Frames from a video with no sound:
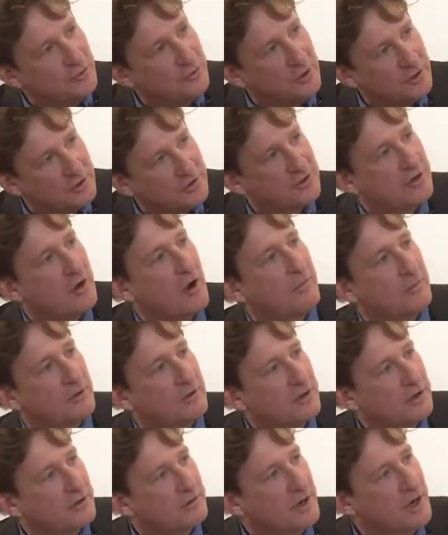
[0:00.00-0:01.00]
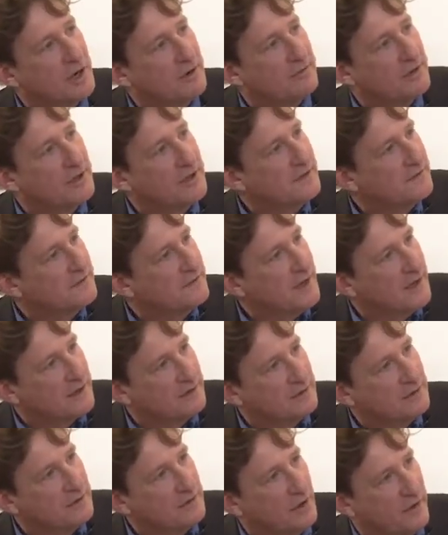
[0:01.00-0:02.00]
towards copper engraving is
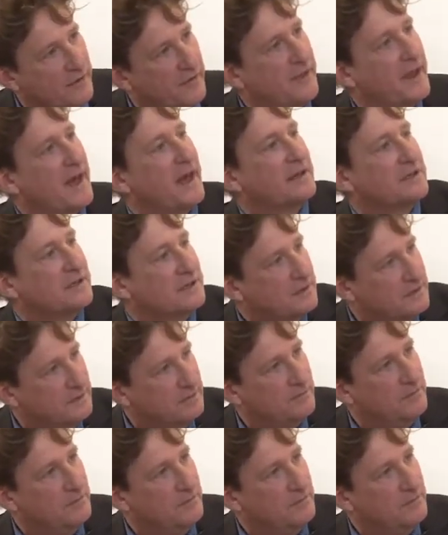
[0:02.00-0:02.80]
not that